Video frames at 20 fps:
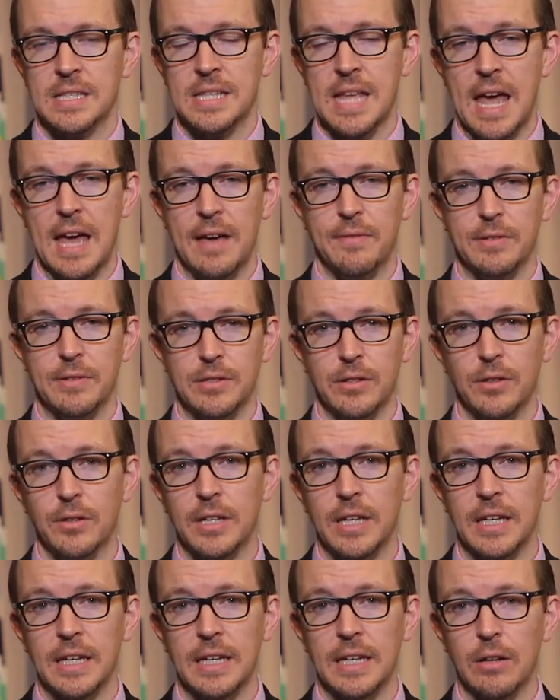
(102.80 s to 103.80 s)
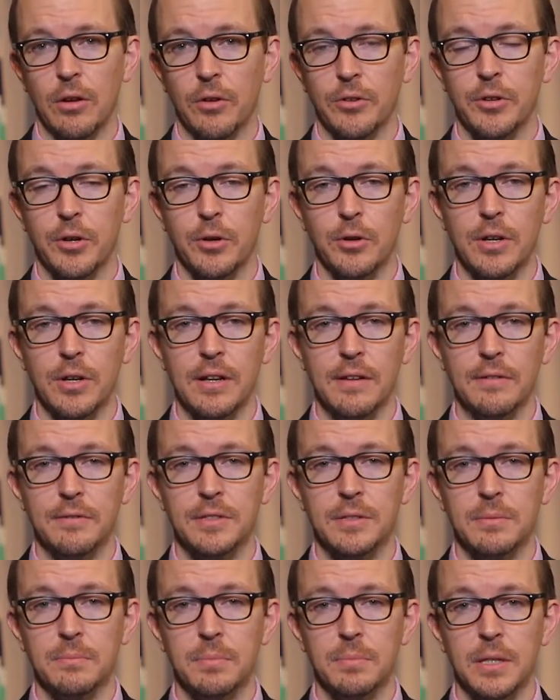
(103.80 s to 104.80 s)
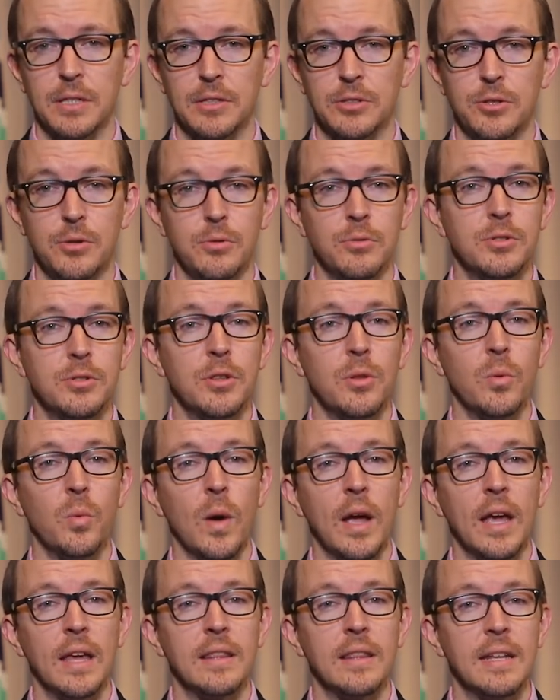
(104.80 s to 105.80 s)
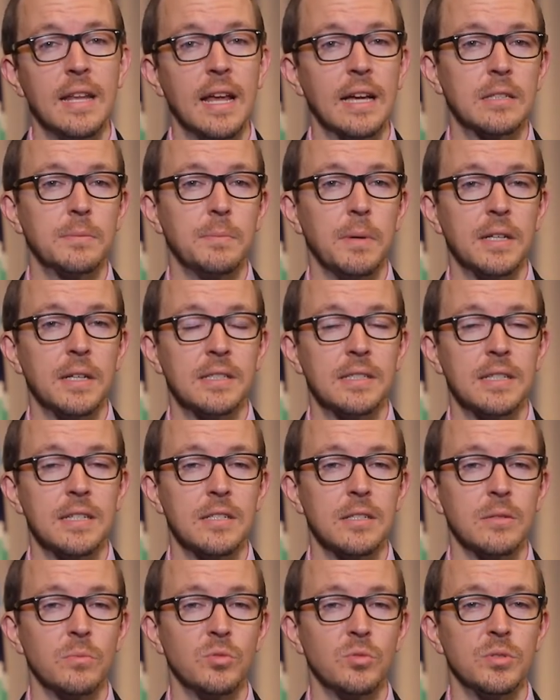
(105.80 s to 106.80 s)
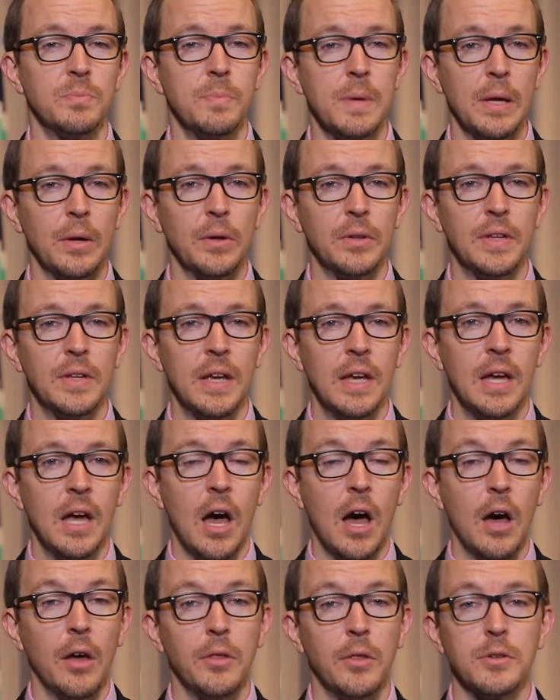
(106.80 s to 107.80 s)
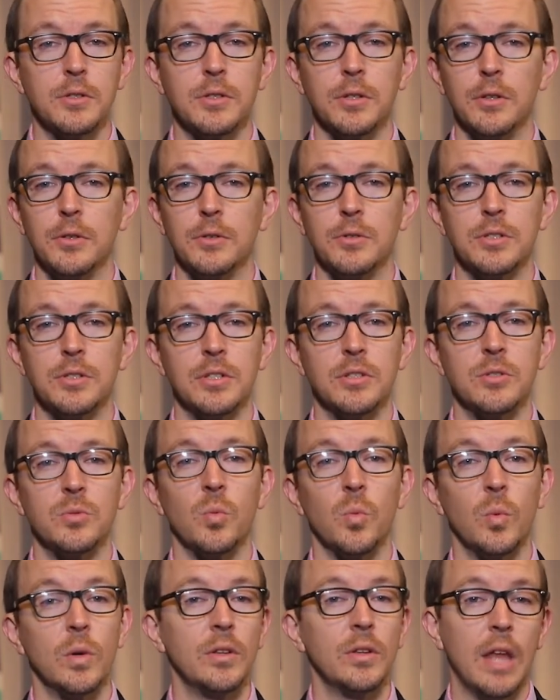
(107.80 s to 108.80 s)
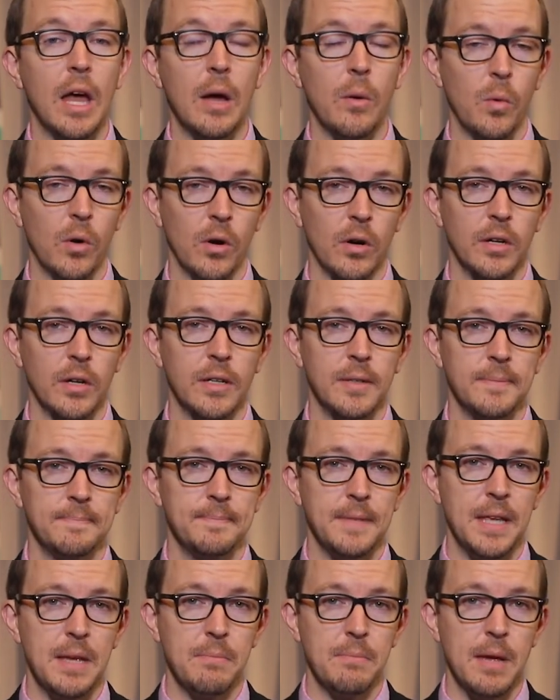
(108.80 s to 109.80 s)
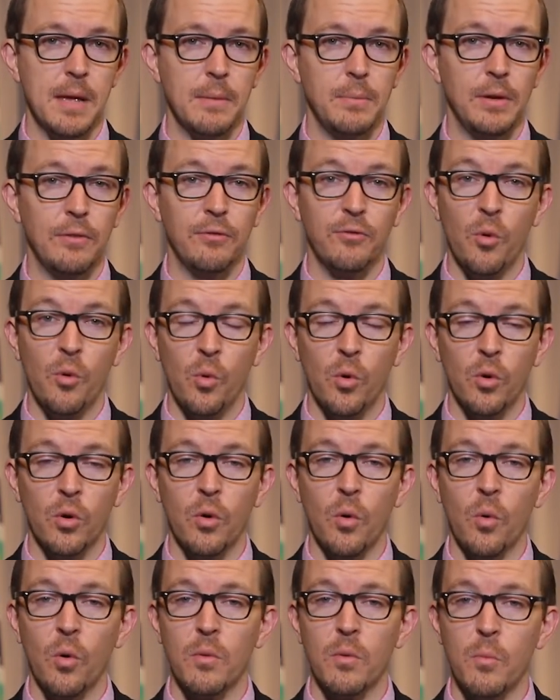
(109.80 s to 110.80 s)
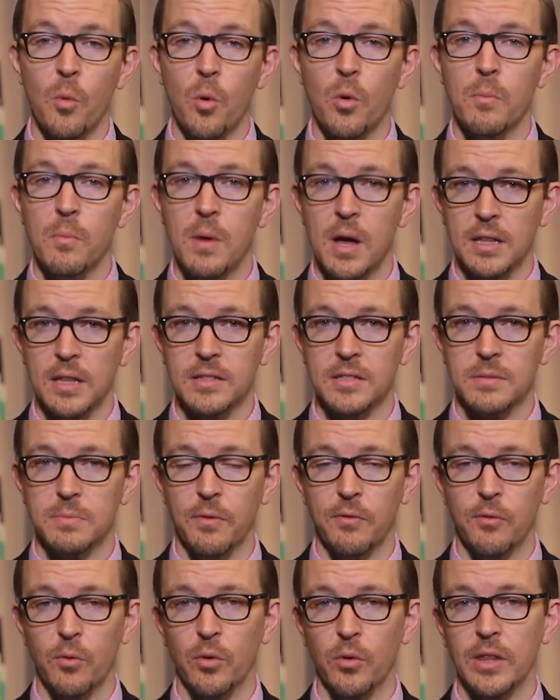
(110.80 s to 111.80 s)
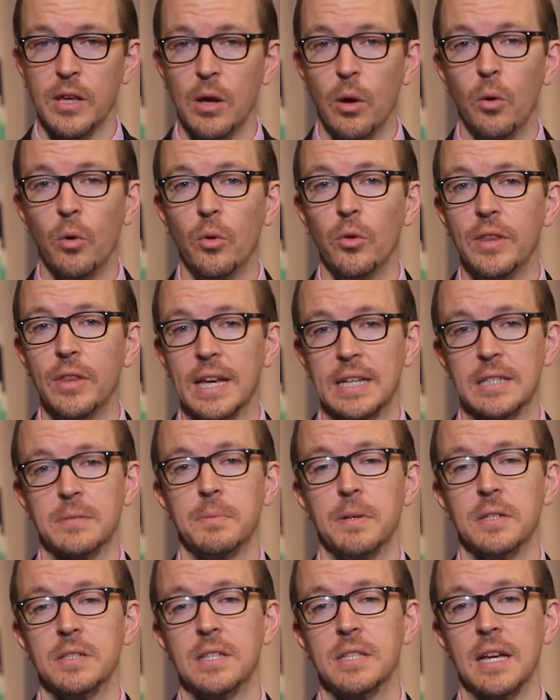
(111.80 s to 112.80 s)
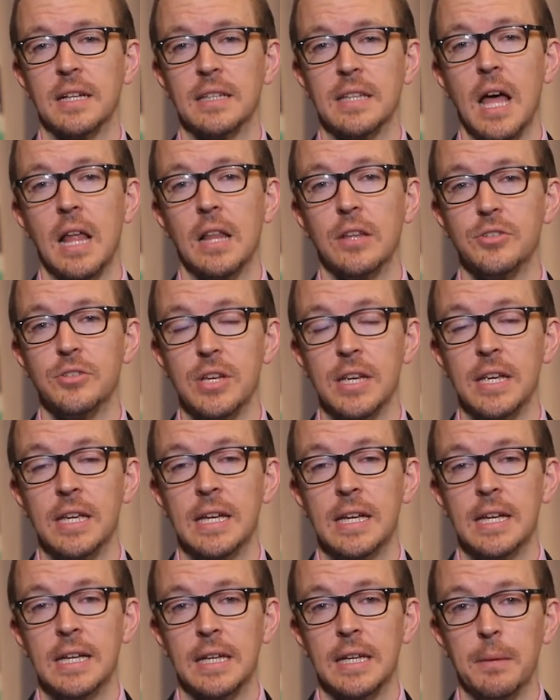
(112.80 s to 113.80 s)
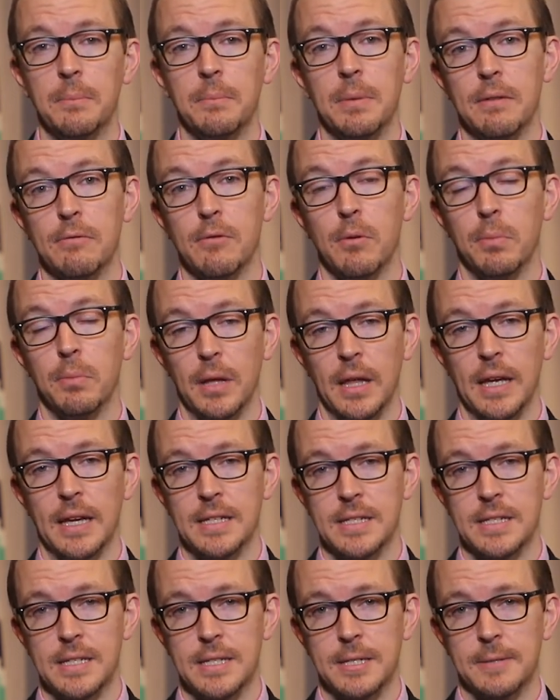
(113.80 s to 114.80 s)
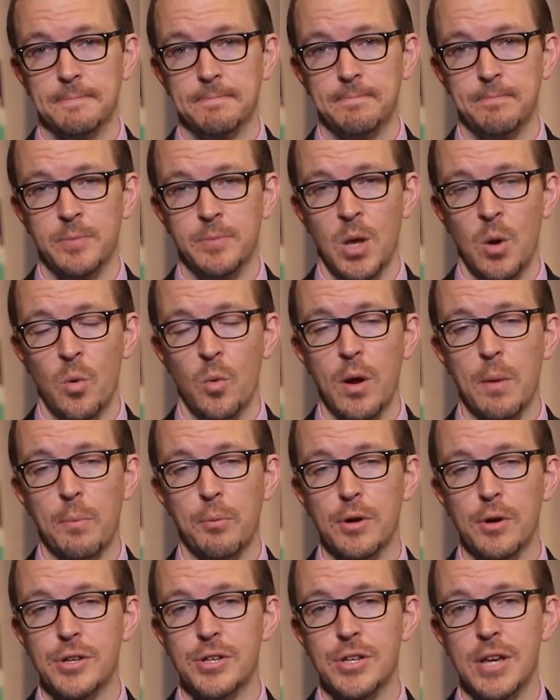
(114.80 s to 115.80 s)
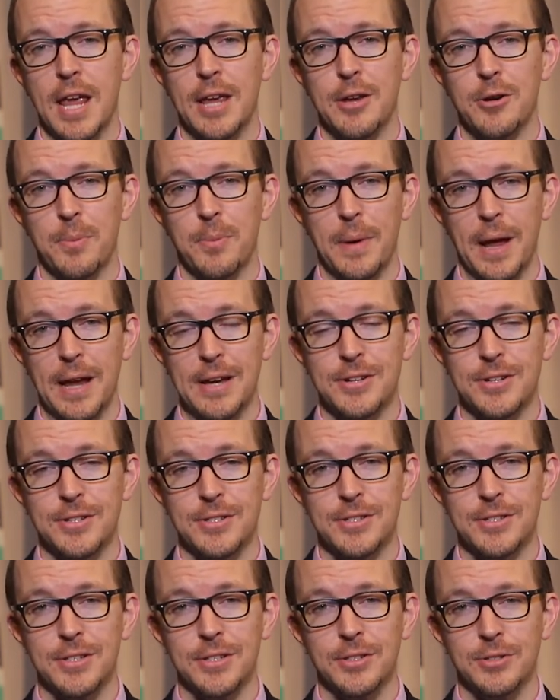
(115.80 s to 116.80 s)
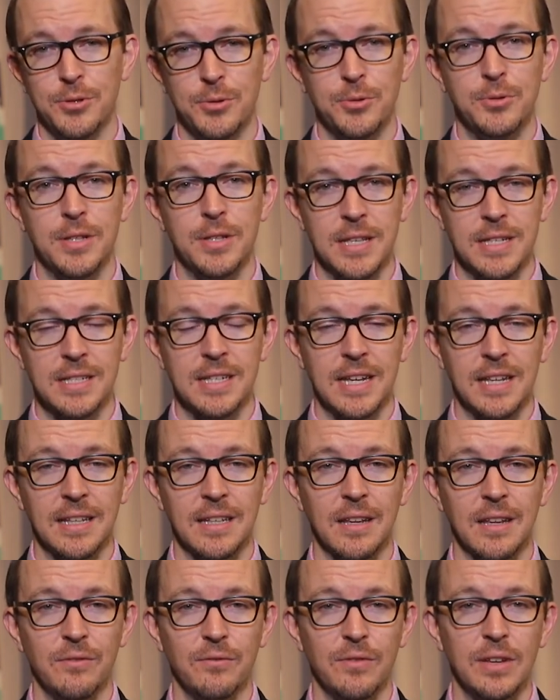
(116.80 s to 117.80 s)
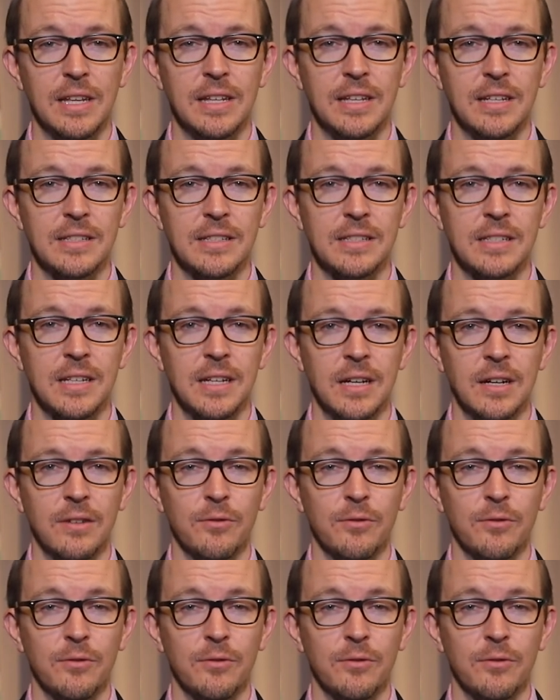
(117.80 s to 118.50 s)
Staff is looking at alternatives, but due to the way the next bus system was built, other solutions will not work. It may be four or more months before the old next bus technology can be replaced. We appreciate your patience due to this inconvenience.